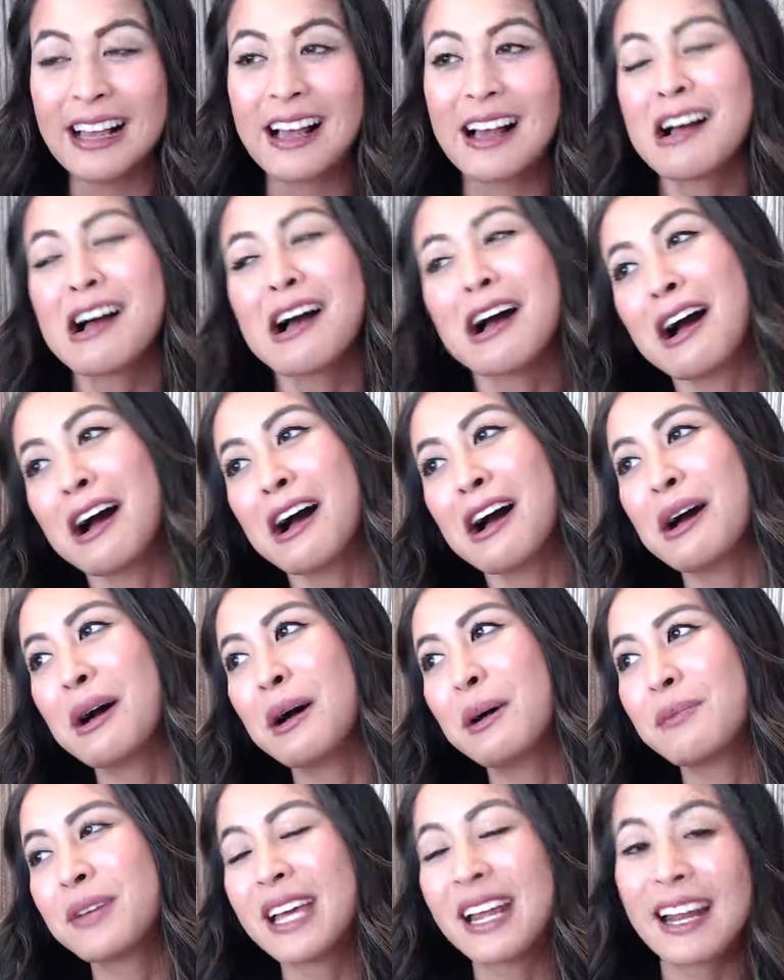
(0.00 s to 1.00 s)

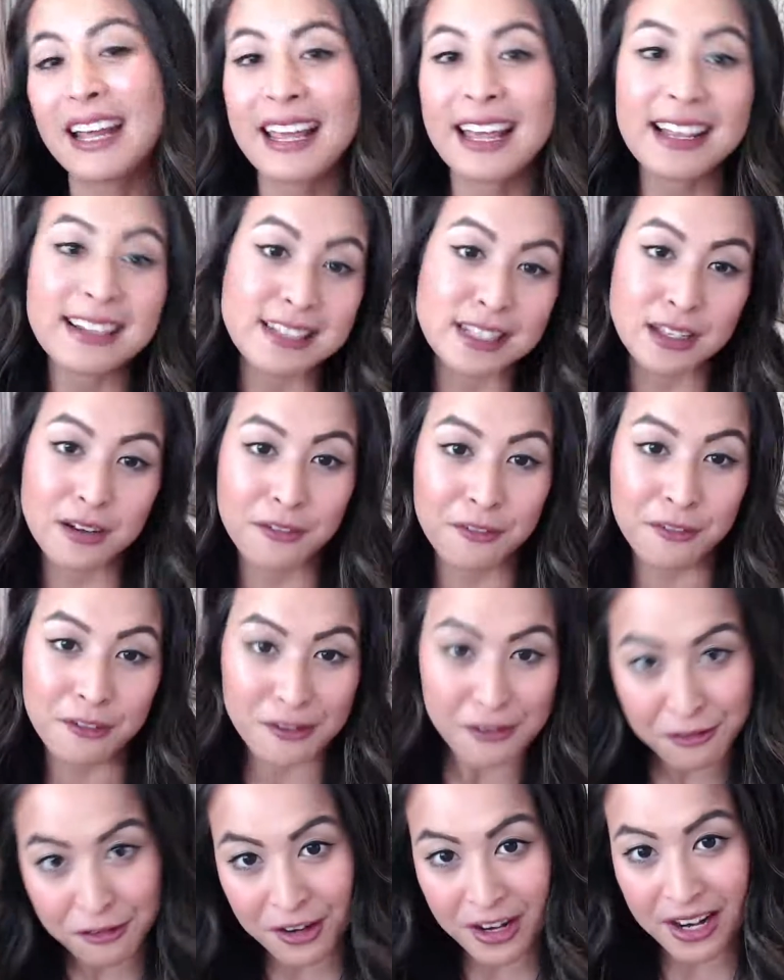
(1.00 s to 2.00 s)
Can I get stuff for
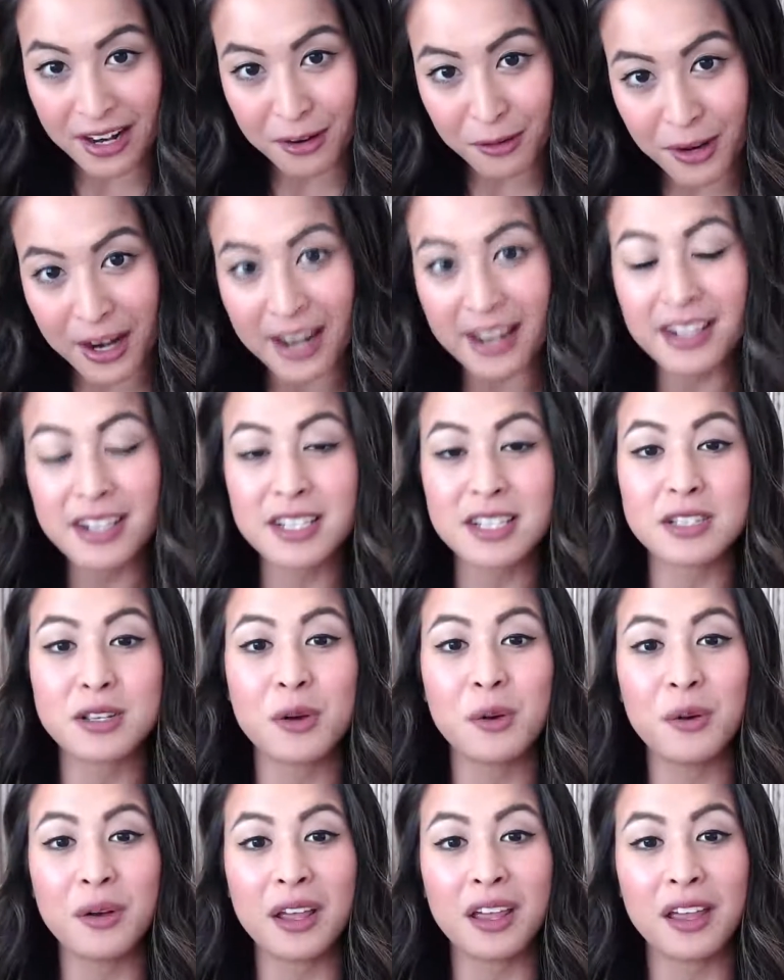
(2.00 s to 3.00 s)
free, right?
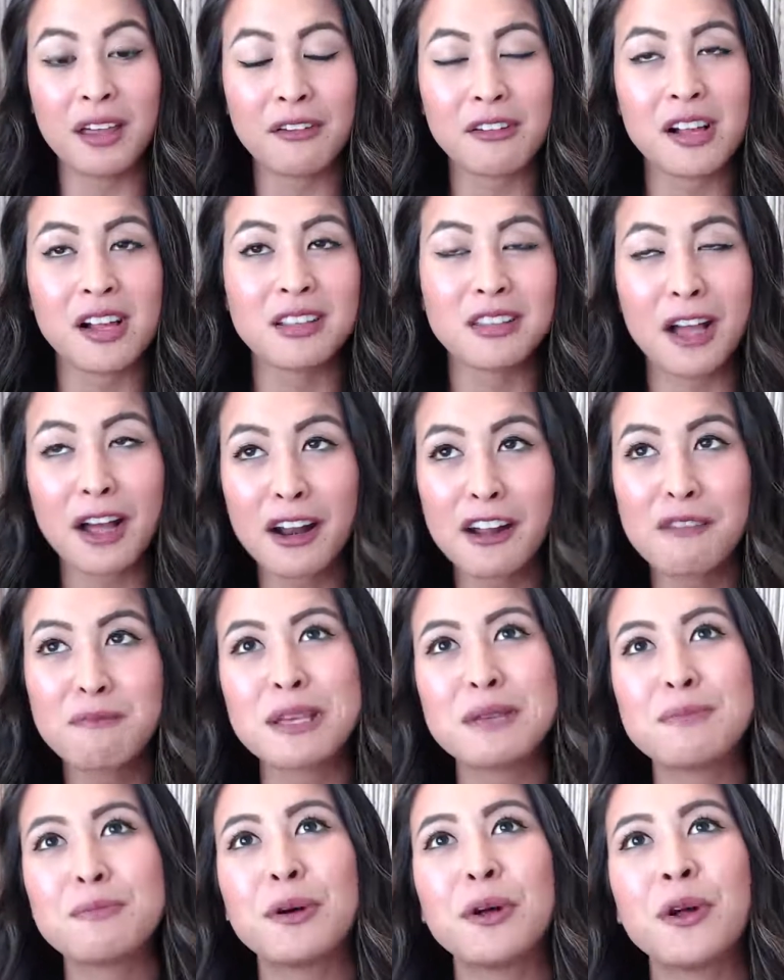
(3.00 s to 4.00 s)
So a lot of
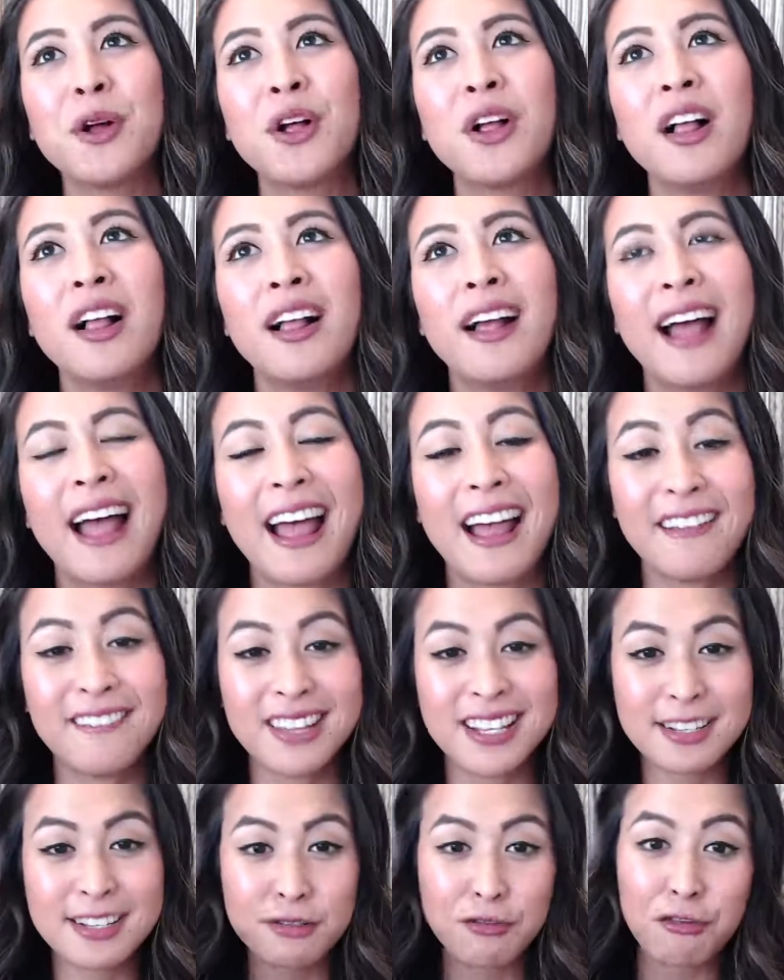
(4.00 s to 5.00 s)
people have
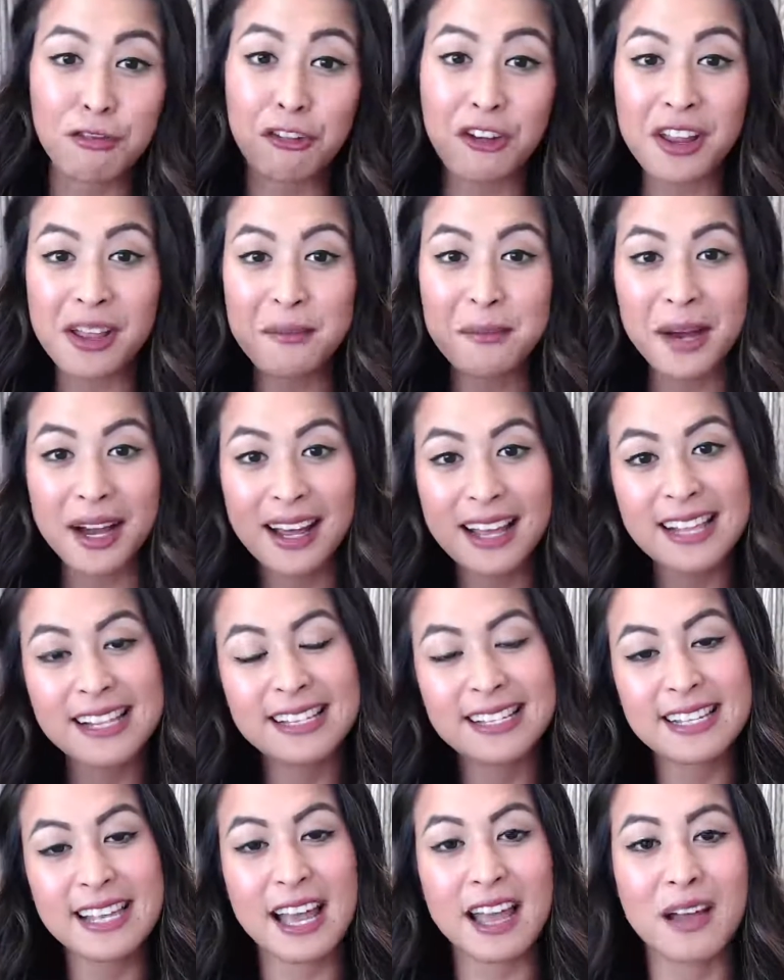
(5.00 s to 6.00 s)
this free
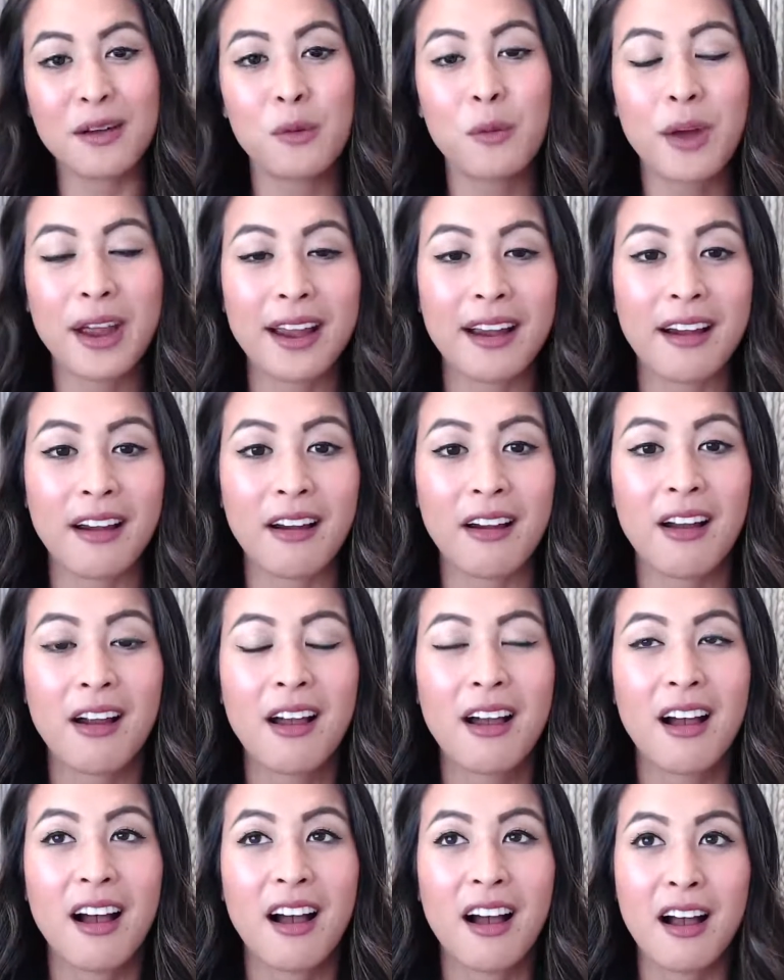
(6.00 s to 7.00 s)
mindset where
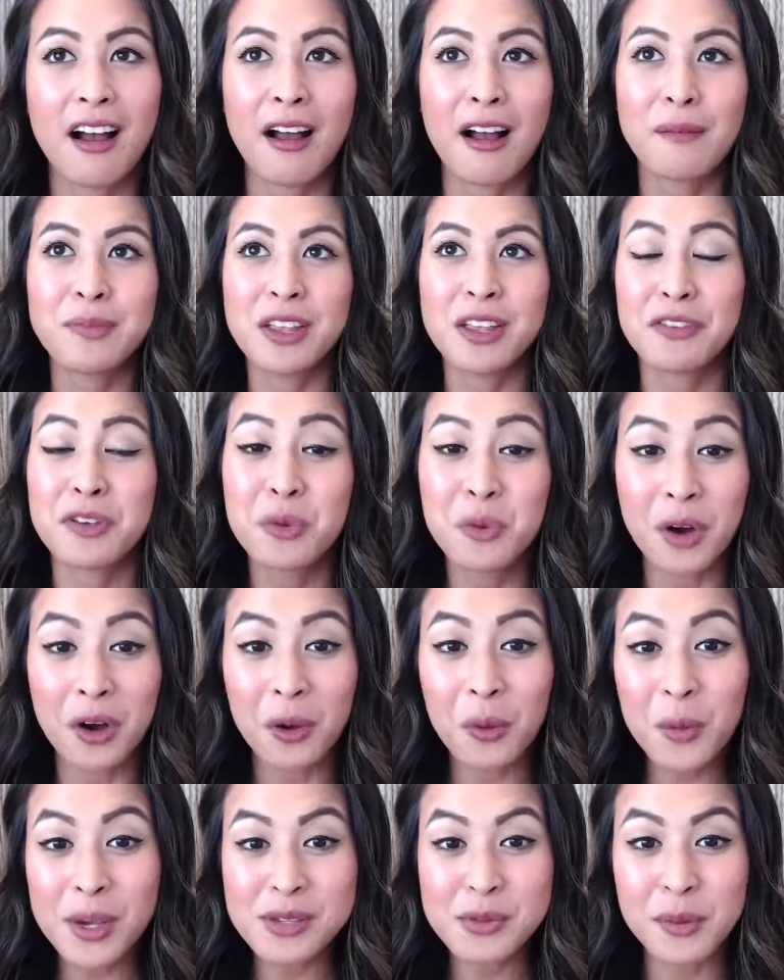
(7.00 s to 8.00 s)
if you
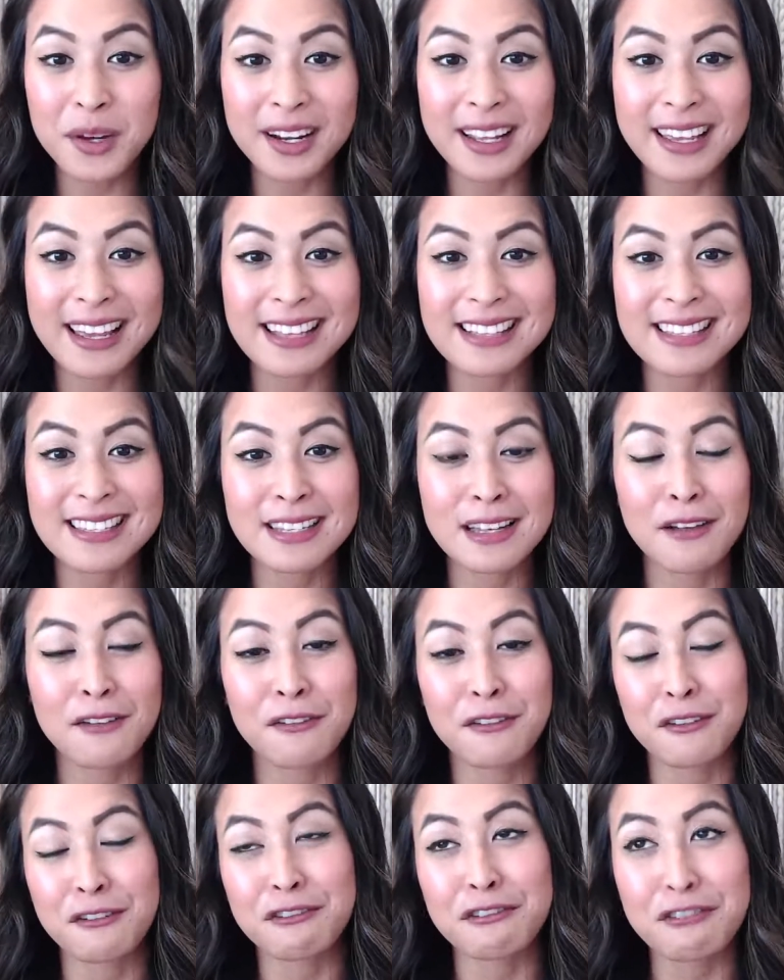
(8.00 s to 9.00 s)
always want to get stuff
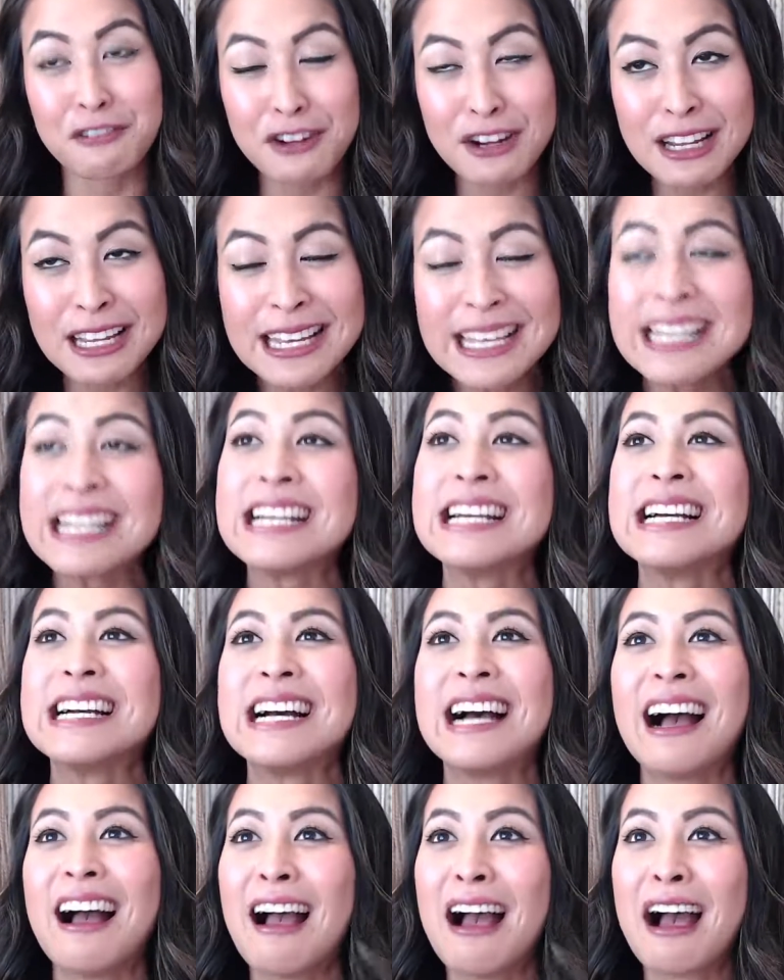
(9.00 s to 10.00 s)
for free,
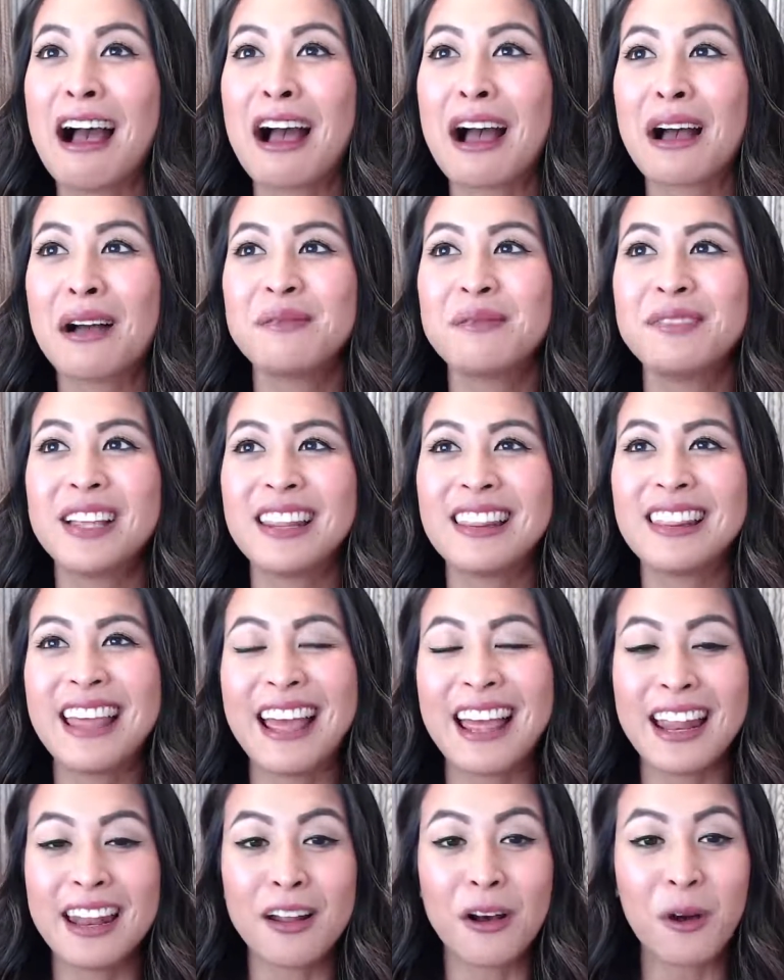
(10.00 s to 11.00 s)

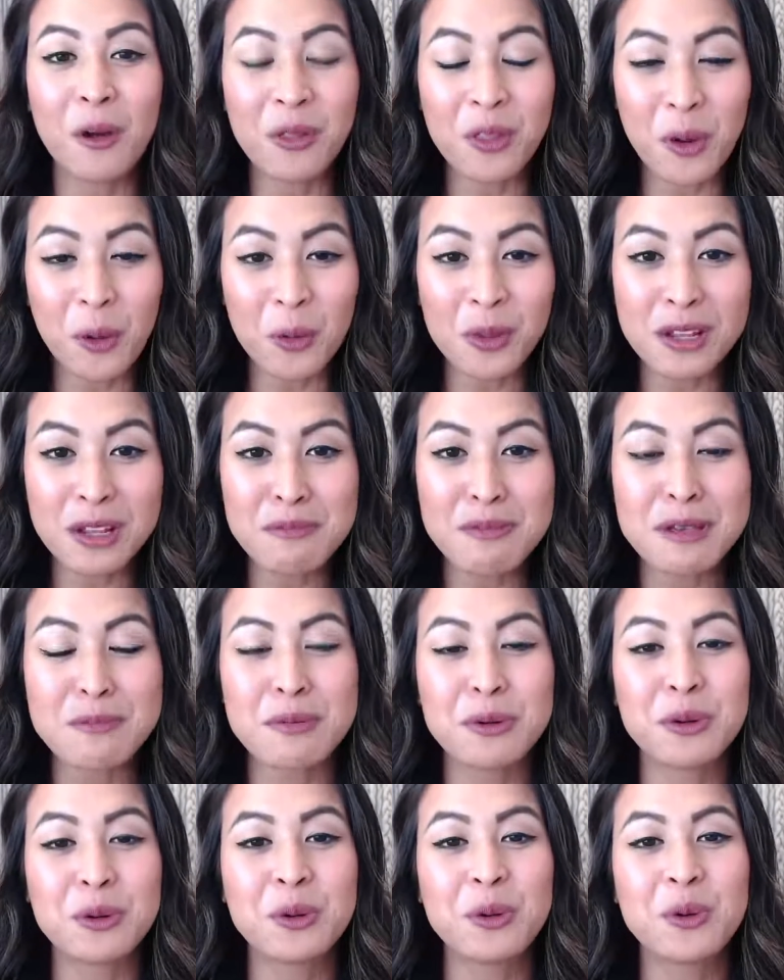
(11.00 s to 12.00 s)
then the only
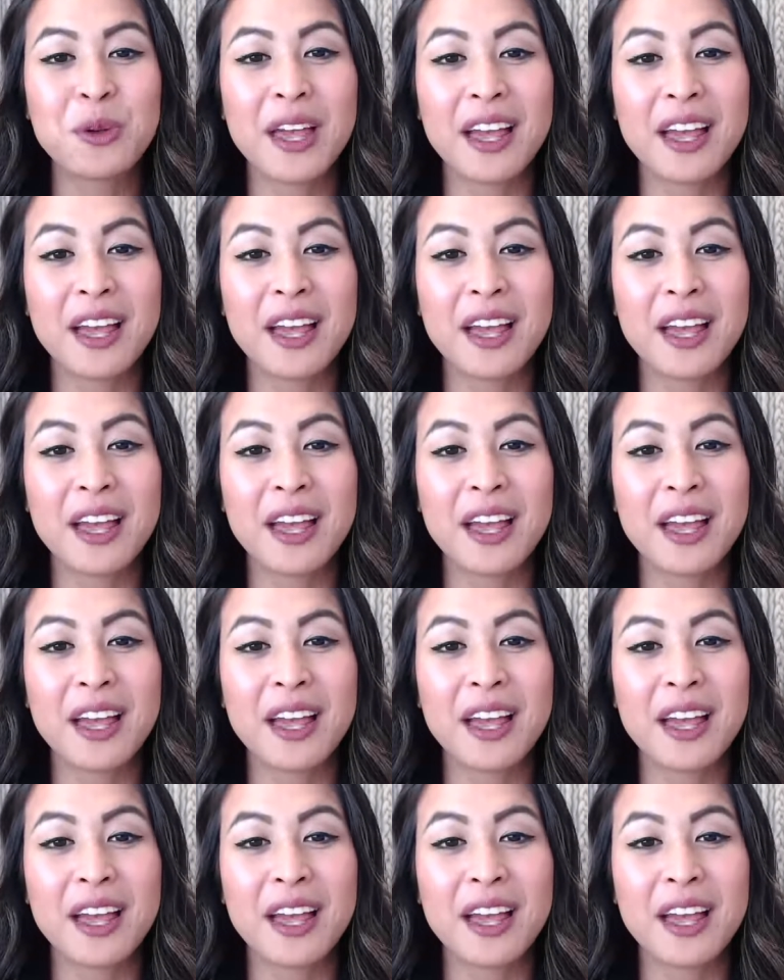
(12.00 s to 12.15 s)
people who